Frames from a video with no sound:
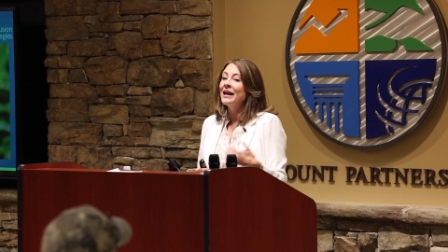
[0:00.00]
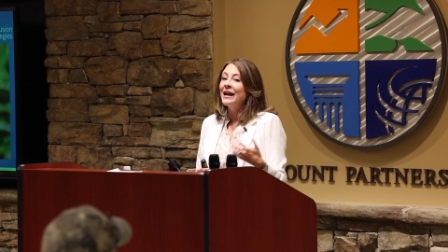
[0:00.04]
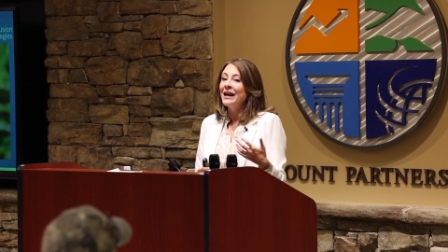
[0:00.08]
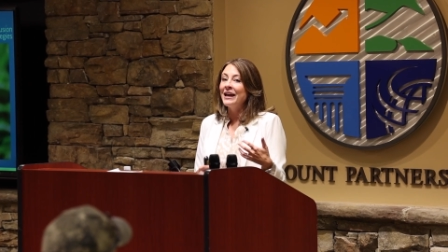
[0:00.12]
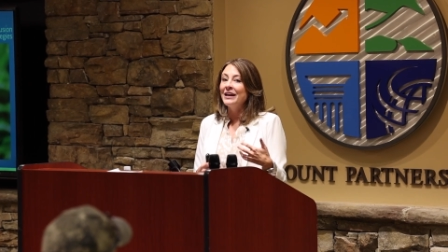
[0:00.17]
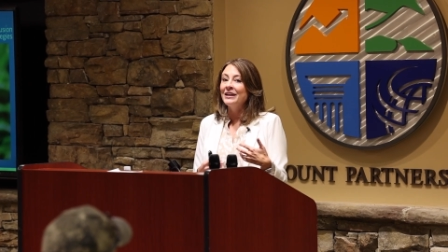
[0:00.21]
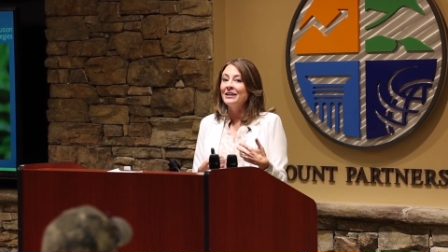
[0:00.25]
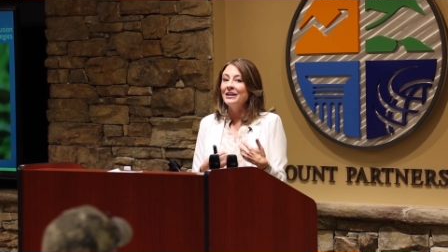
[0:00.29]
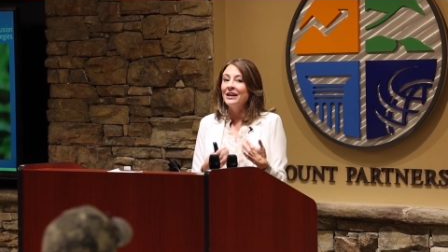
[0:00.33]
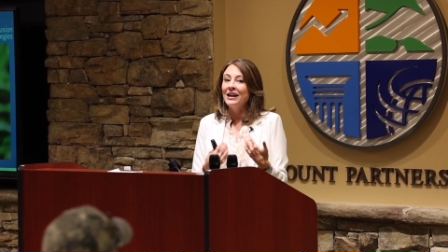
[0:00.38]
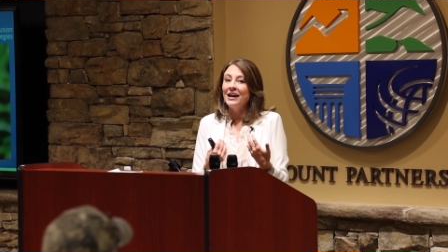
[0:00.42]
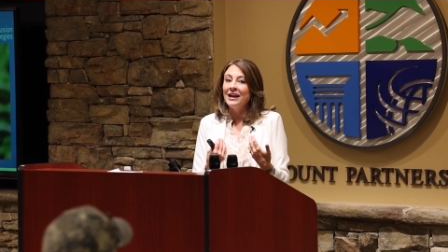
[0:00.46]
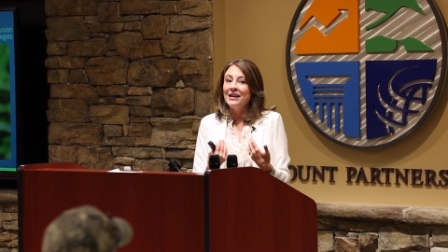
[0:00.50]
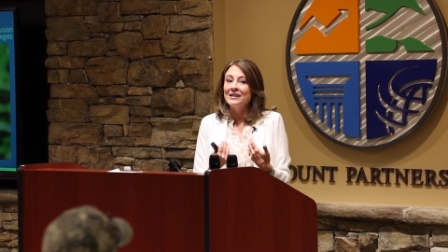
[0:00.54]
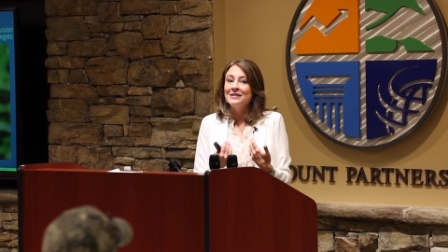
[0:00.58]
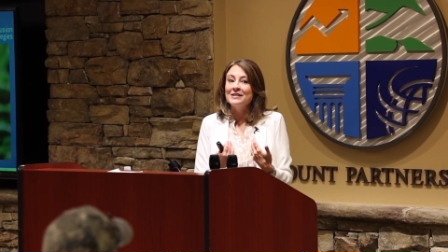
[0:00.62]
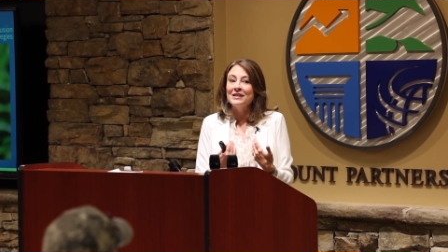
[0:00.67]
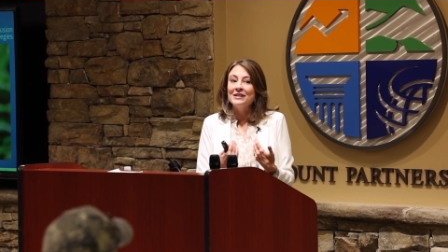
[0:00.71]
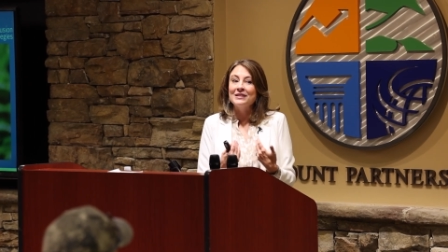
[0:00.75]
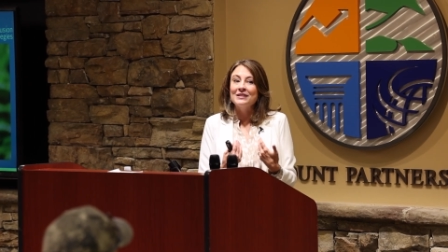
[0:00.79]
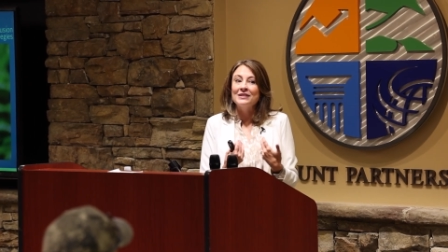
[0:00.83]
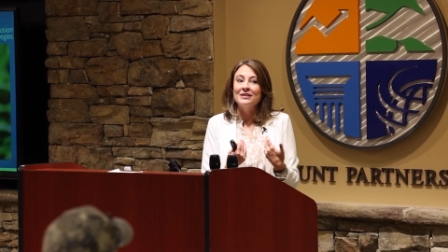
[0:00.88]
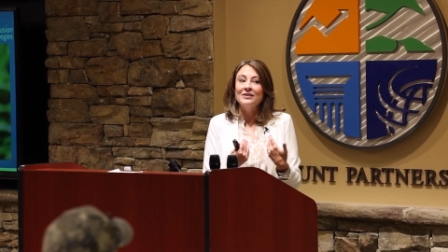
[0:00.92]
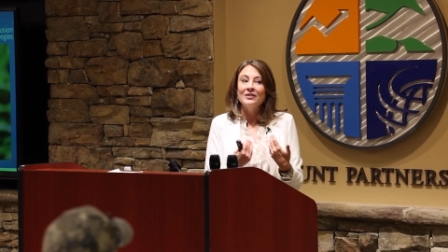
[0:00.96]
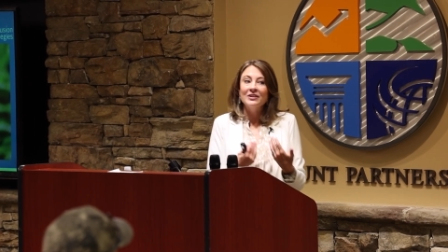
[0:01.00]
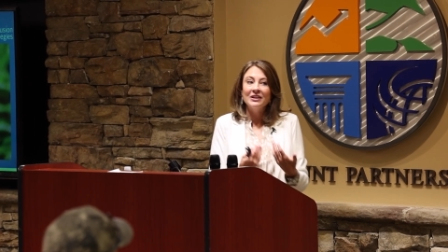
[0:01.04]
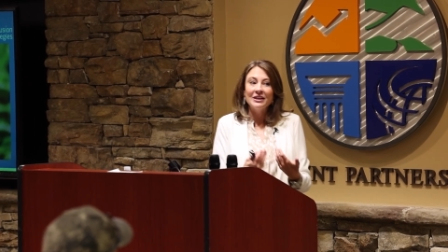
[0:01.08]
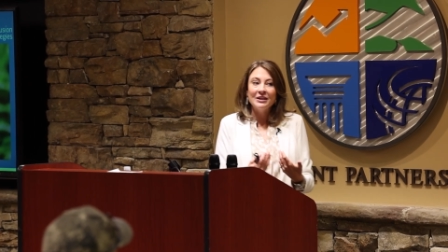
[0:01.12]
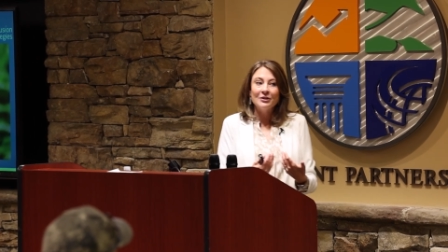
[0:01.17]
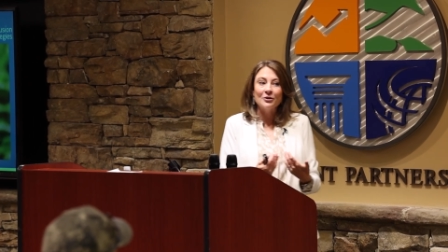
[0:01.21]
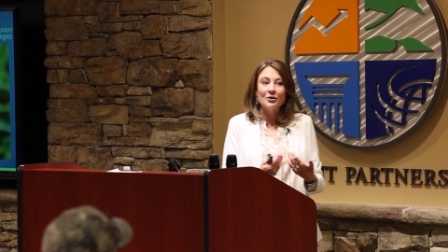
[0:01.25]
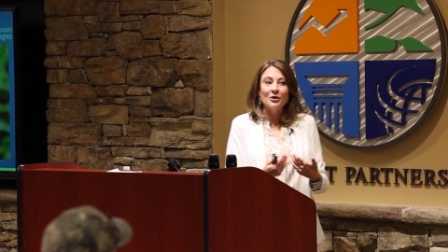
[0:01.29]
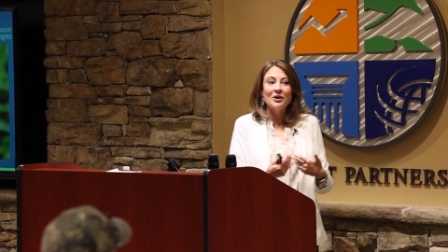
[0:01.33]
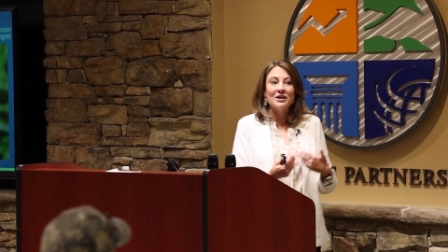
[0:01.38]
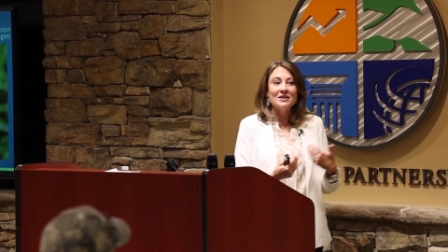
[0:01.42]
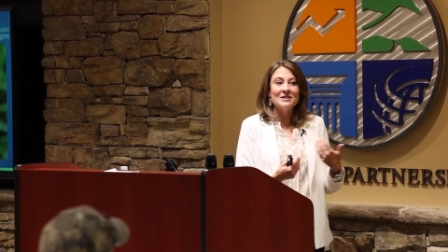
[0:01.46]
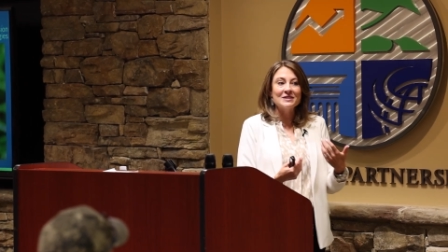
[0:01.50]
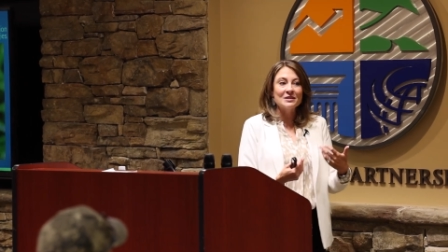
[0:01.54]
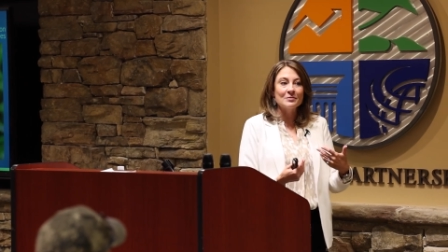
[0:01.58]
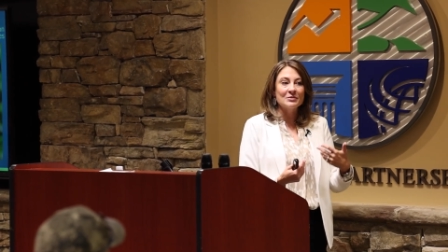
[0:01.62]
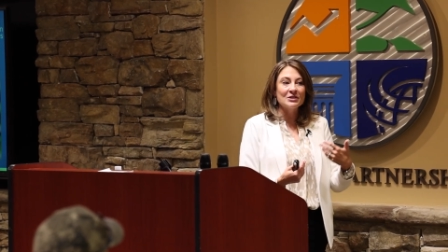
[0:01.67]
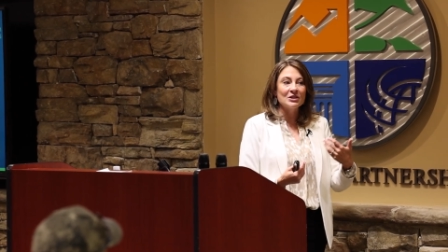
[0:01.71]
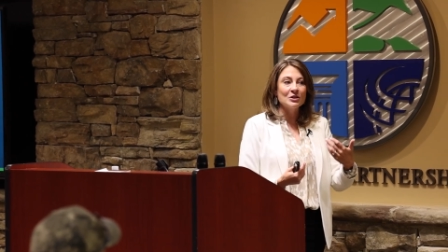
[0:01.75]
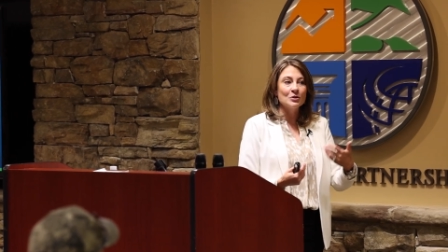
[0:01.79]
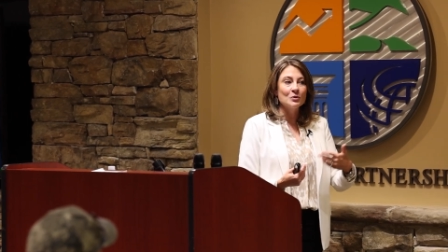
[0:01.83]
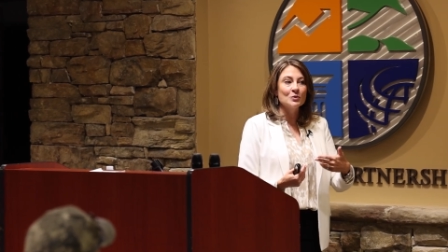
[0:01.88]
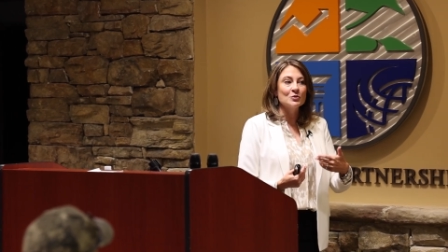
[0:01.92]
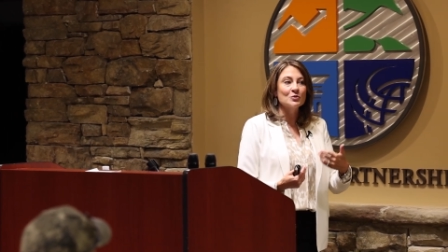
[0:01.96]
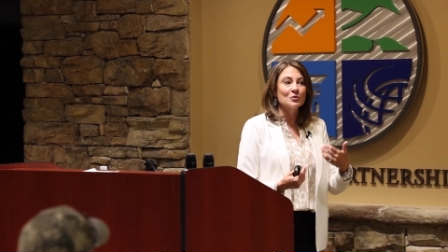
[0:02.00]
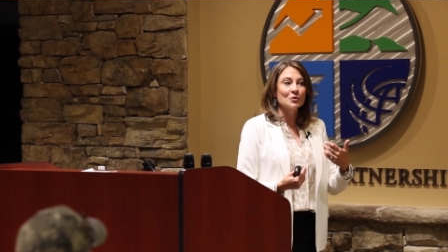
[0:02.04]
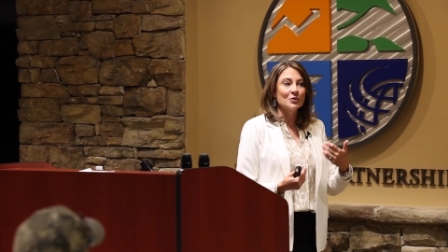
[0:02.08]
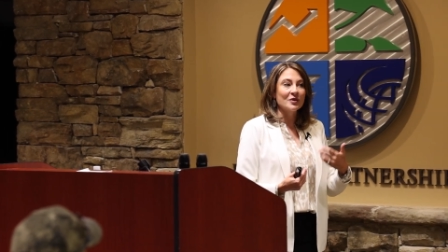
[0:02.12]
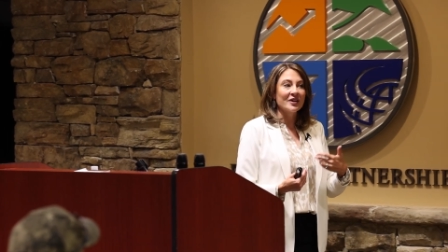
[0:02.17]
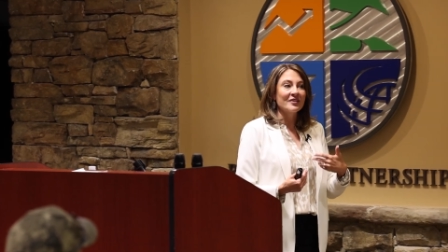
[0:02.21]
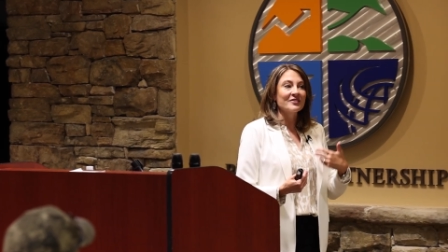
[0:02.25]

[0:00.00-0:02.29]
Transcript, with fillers: And as a leader, as somebody who sort of